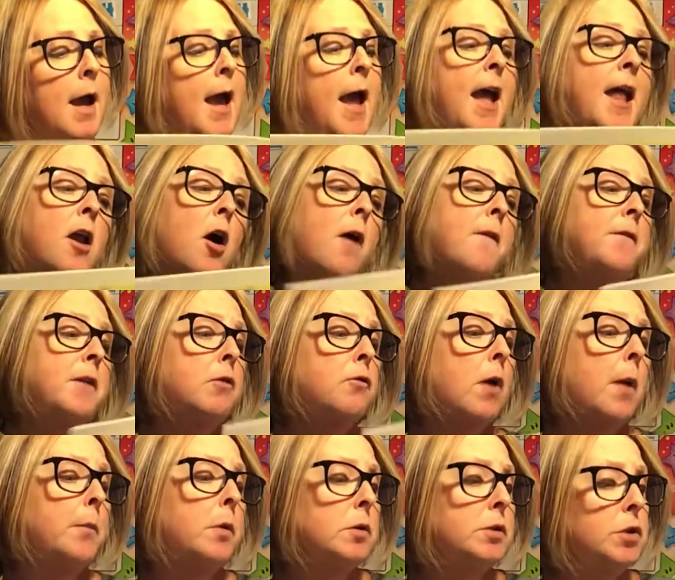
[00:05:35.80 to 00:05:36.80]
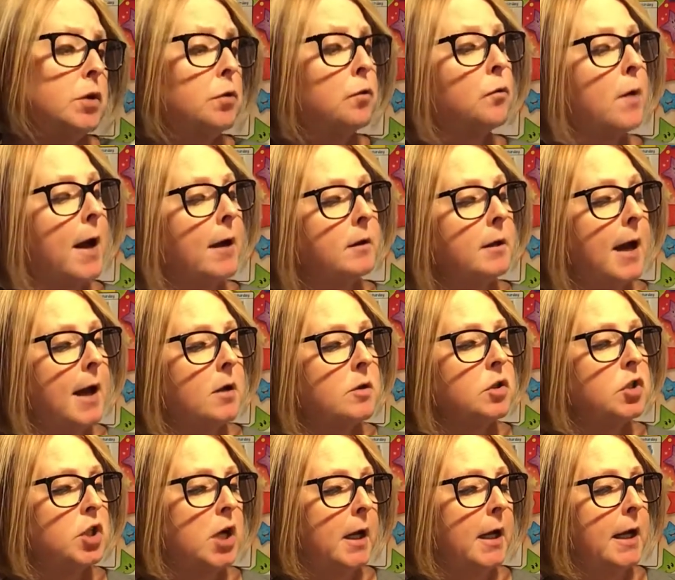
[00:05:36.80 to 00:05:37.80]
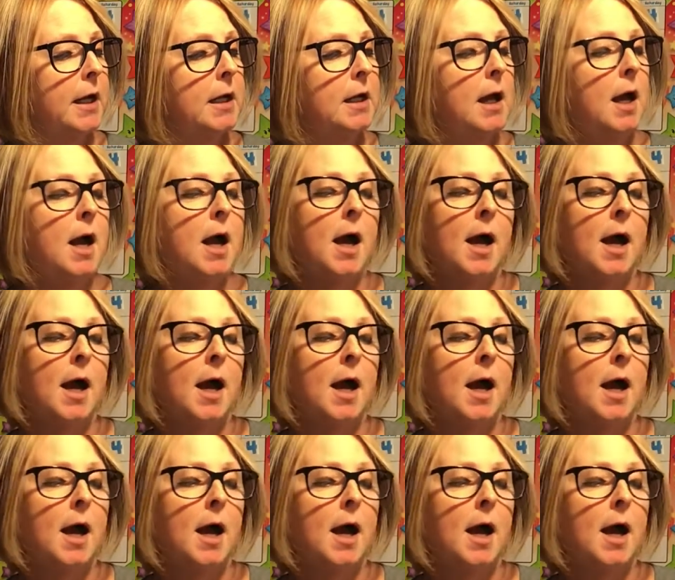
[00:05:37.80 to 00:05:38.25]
And off he rumbled to the roundhouse chugging.